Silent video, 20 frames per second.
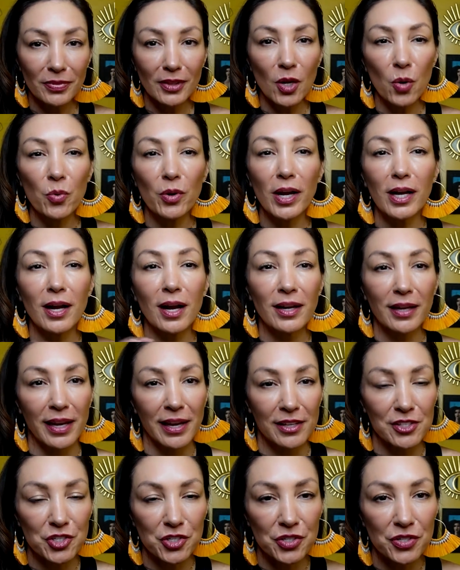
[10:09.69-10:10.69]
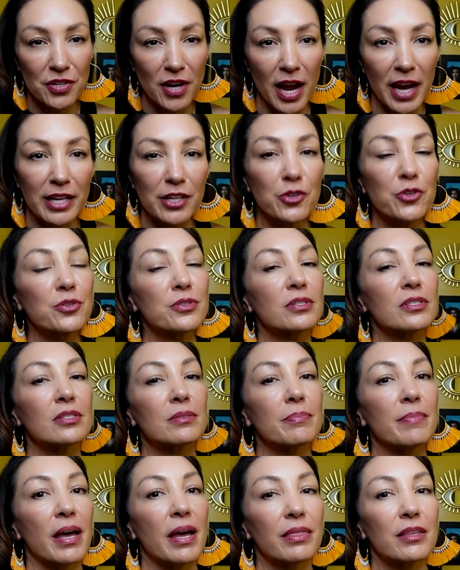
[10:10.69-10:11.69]
When I got cancer, I used this
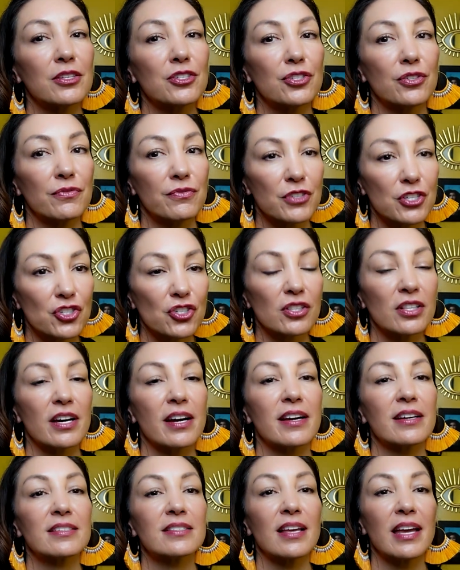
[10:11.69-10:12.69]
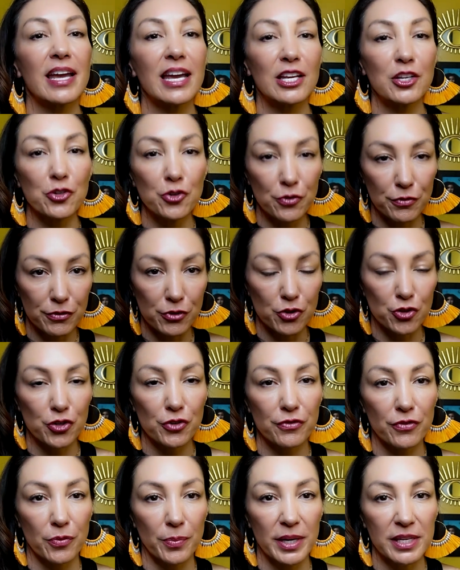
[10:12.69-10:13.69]
method to visualize a new future
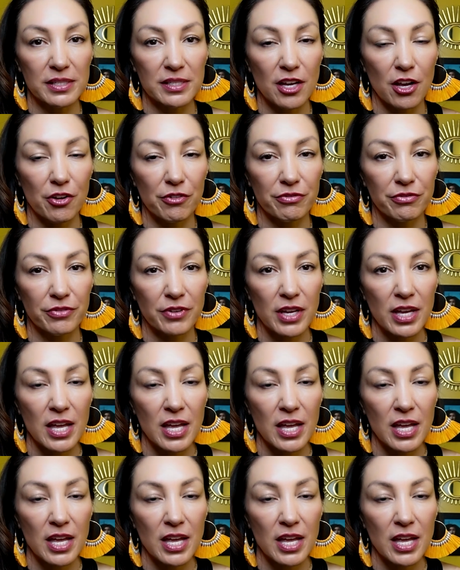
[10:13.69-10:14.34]
for myself.